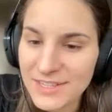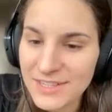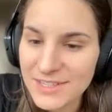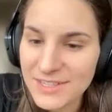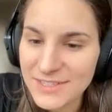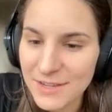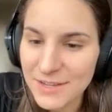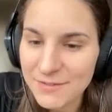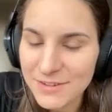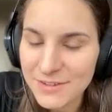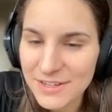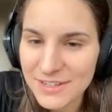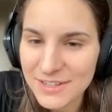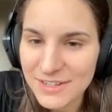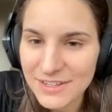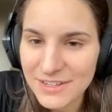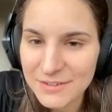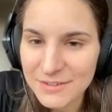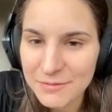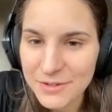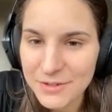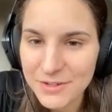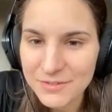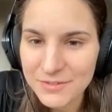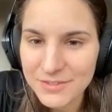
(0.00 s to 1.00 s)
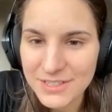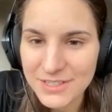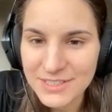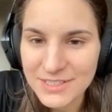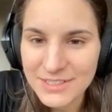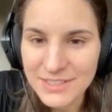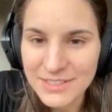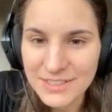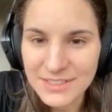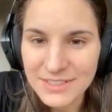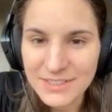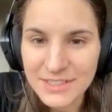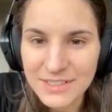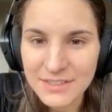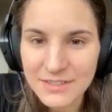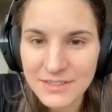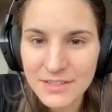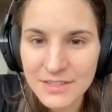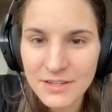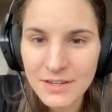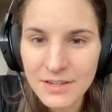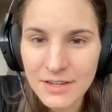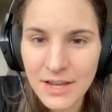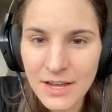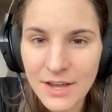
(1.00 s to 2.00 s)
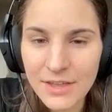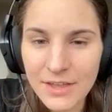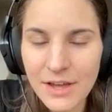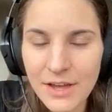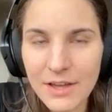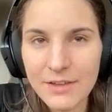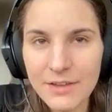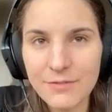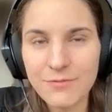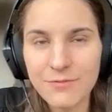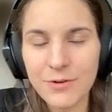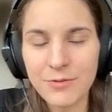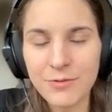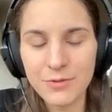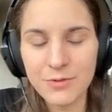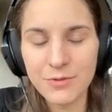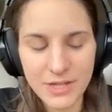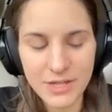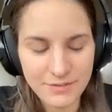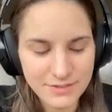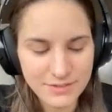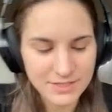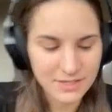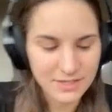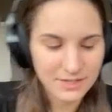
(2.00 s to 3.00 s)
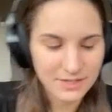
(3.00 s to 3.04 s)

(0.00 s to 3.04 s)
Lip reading: it's definitely one of these things that, from what I've